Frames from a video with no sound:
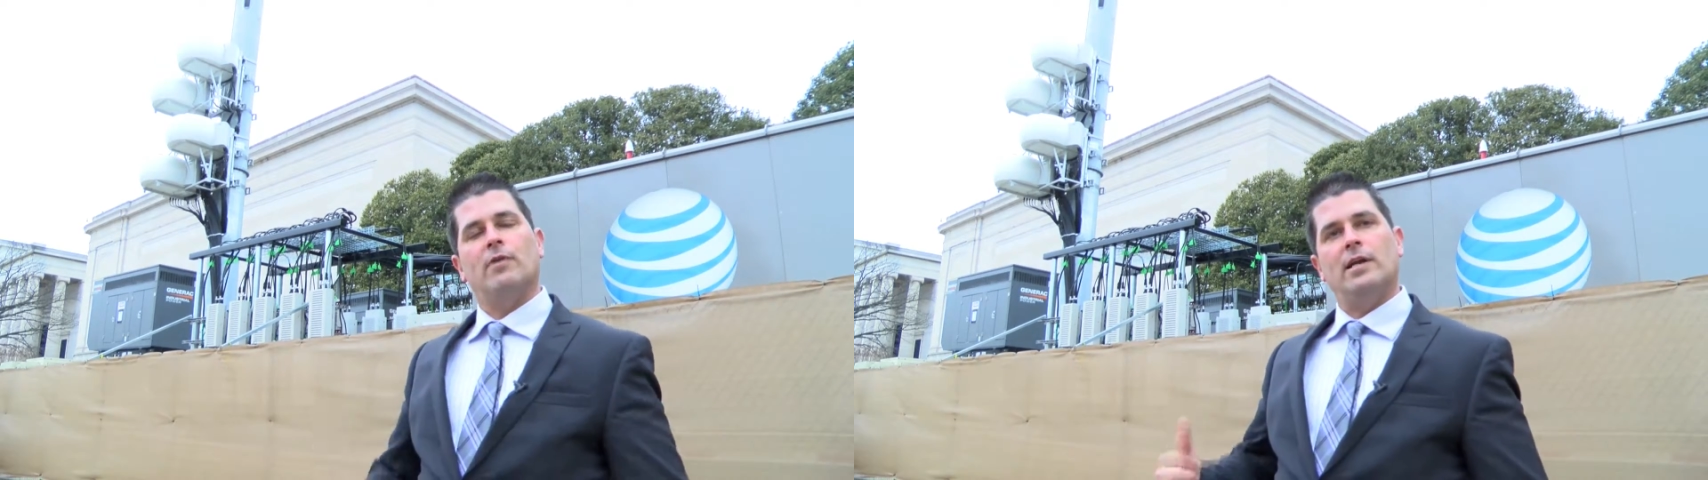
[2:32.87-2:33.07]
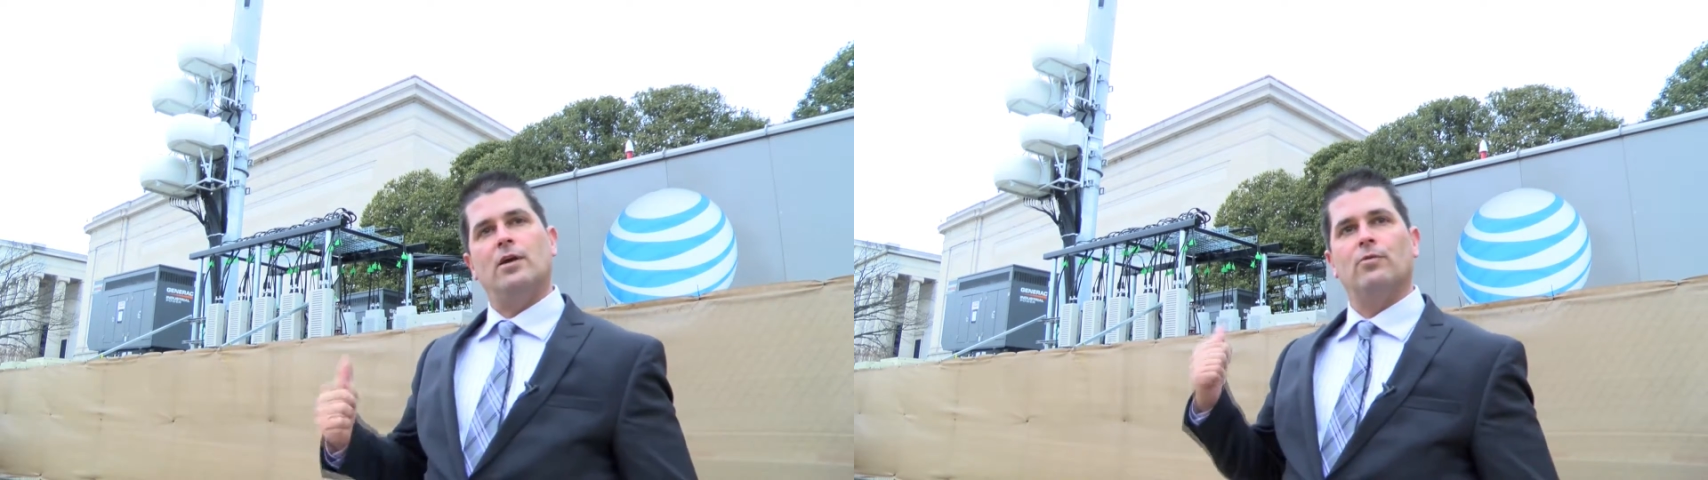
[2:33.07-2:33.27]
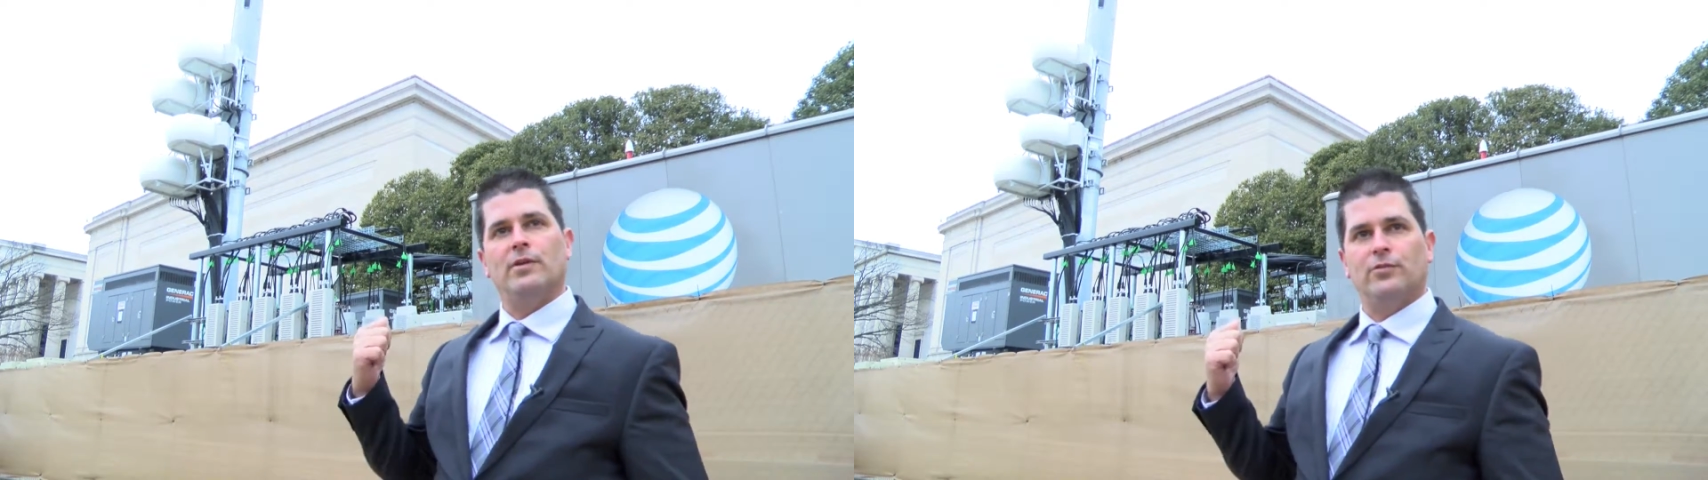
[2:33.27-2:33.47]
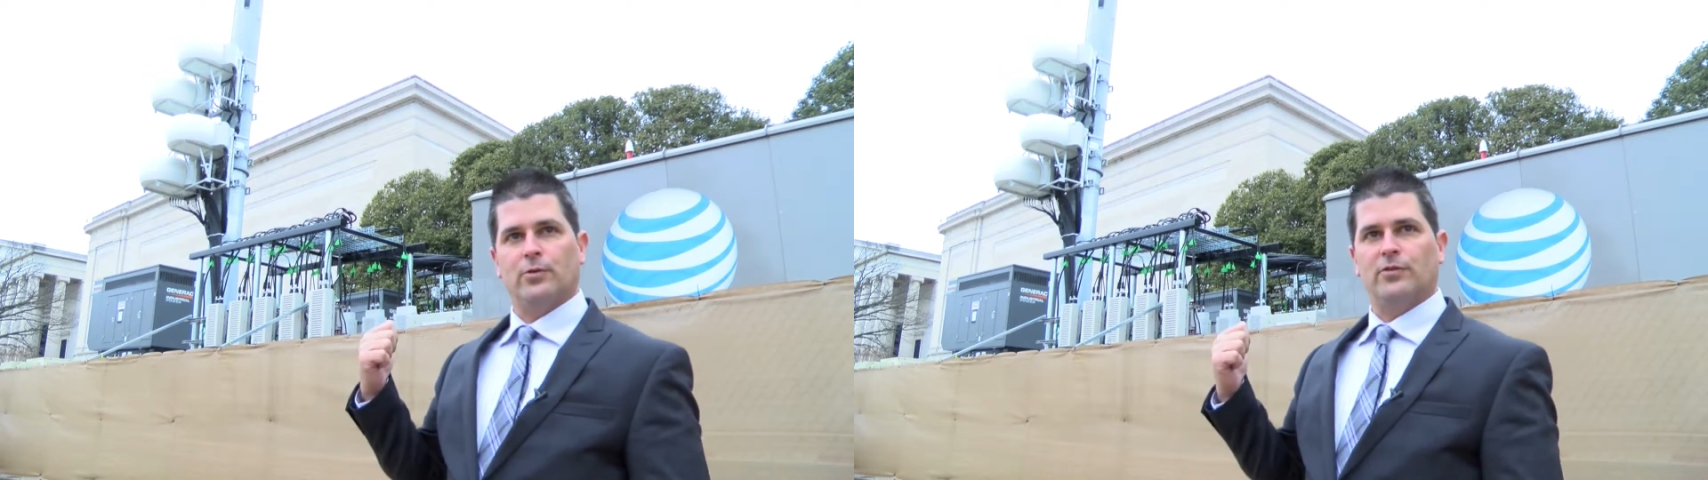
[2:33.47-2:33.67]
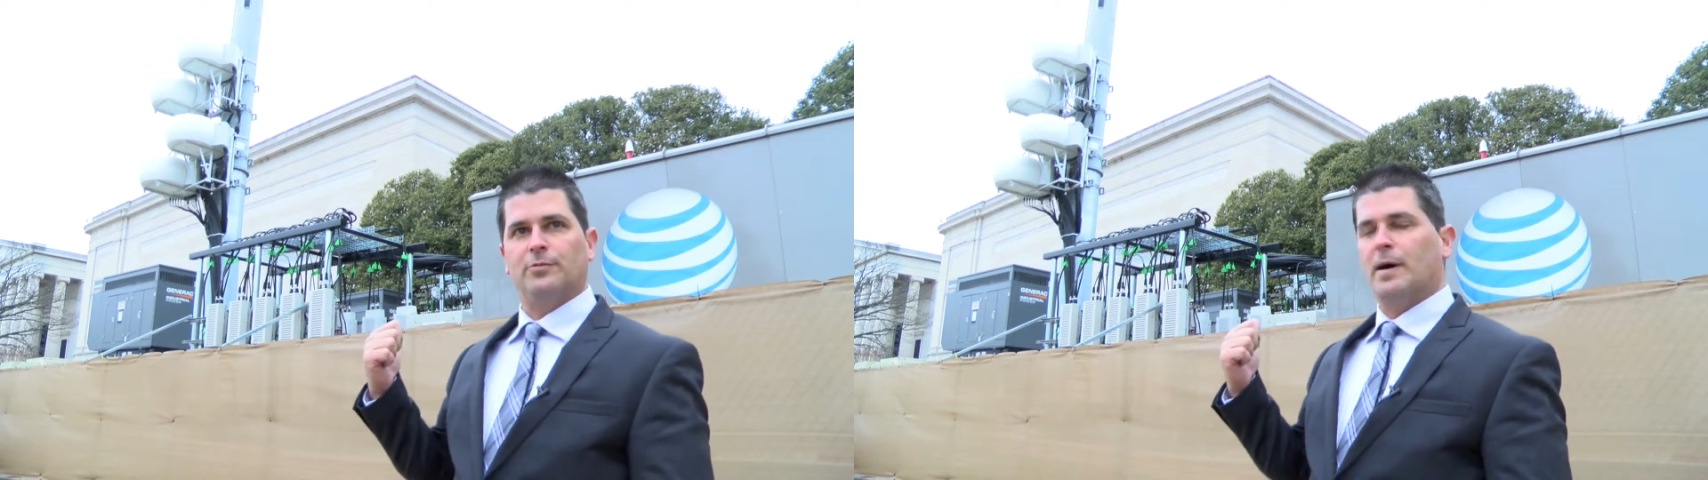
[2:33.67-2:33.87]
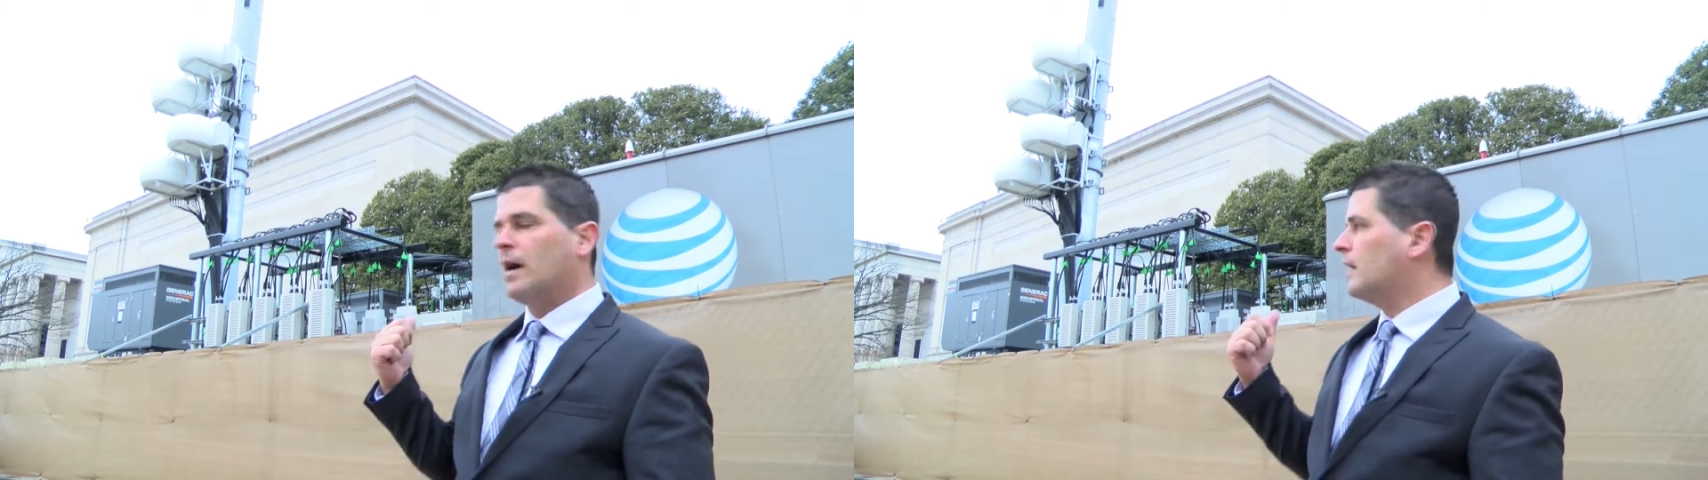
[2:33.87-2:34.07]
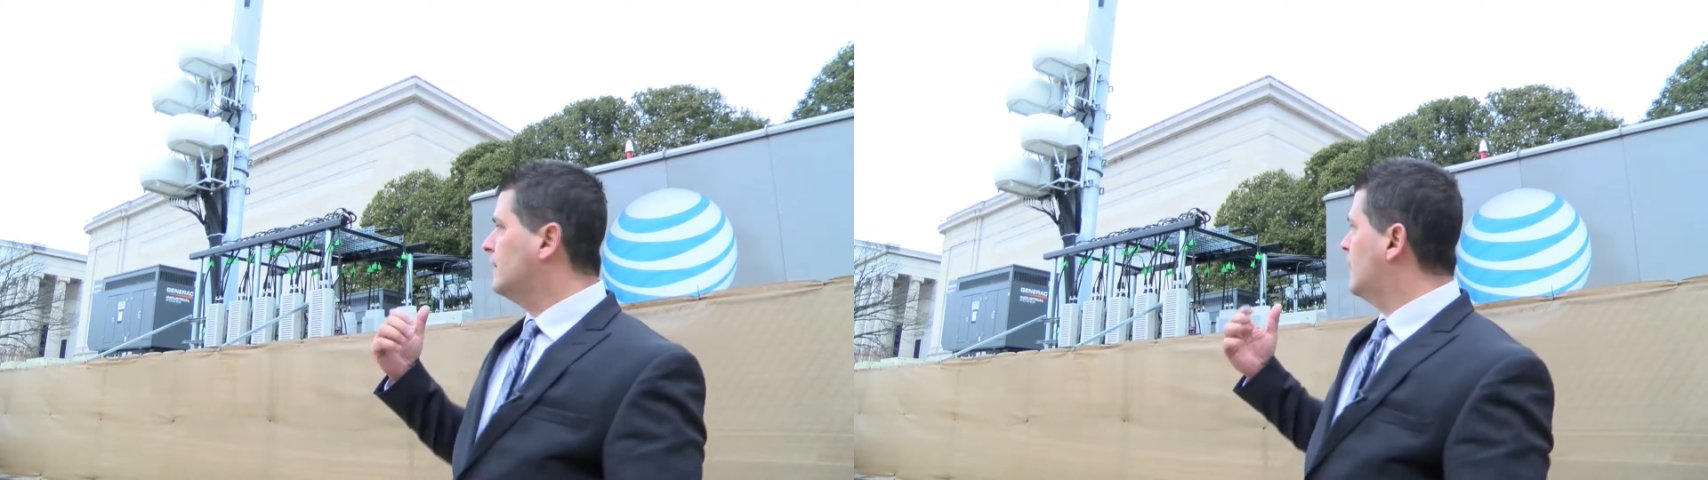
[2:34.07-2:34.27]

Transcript: radio resources behind